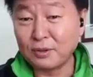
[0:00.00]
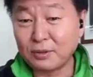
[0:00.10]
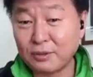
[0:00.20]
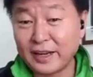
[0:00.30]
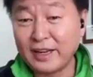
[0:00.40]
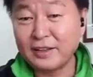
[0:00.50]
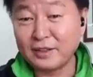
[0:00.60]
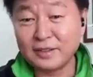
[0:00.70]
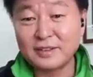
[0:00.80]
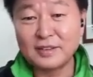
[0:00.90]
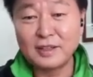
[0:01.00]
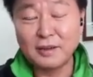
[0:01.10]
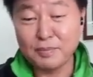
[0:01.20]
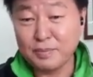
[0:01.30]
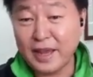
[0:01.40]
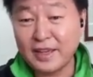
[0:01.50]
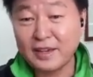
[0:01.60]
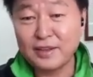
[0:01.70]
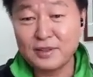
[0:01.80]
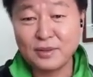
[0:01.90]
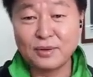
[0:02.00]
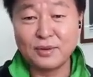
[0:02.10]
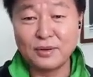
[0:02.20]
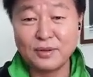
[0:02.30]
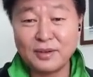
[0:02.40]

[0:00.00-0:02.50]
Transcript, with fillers: train us making us strong